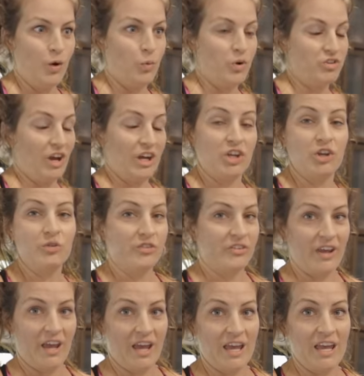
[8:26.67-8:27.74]
which I used
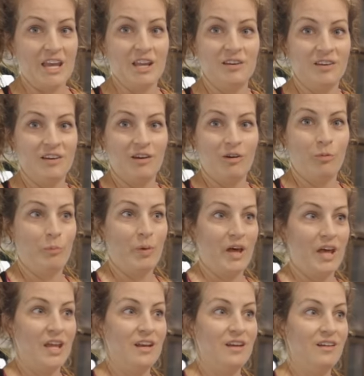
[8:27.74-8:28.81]
to hate,
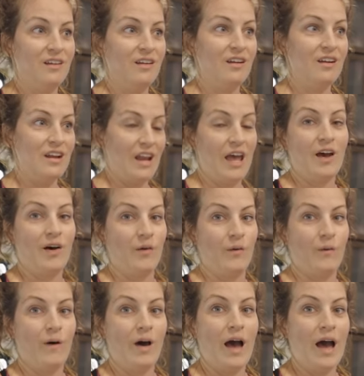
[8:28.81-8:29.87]
but
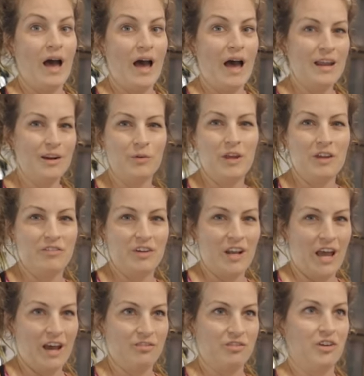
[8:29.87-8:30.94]
now I don't even
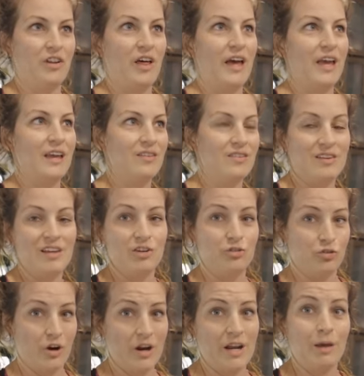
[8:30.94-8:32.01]
have to like sit and
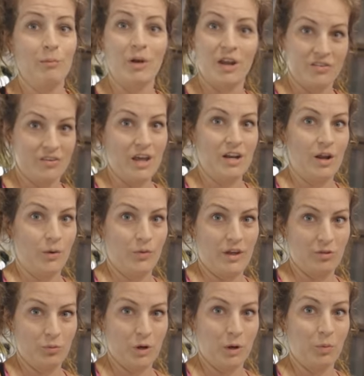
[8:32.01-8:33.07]
dread it because I know
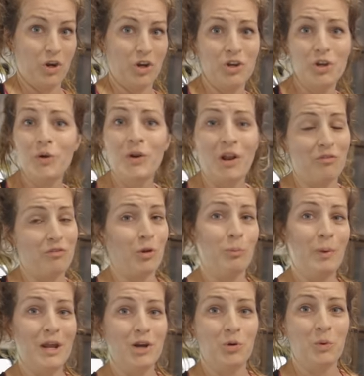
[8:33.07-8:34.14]
that's what I'm going to do and I feel
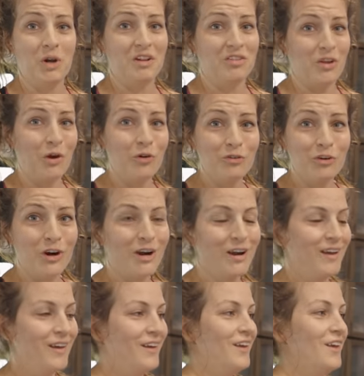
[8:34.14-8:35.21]
better when it's over.
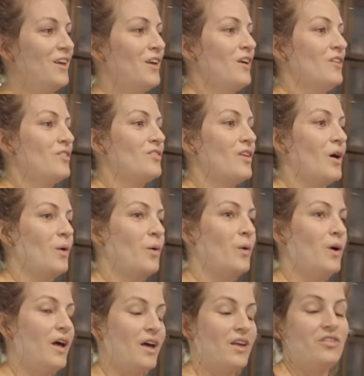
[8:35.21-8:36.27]
So
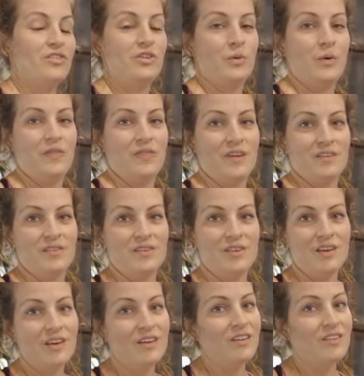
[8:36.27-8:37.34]
us doing this
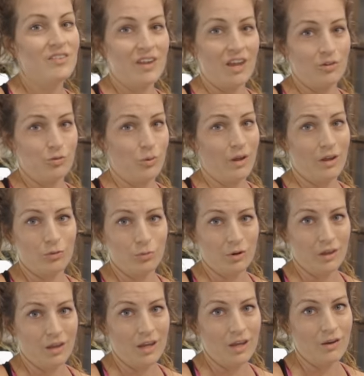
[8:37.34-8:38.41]
schedule has
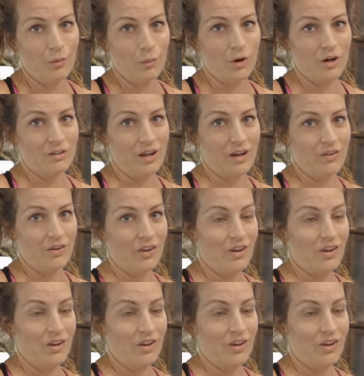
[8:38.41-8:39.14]
really worked out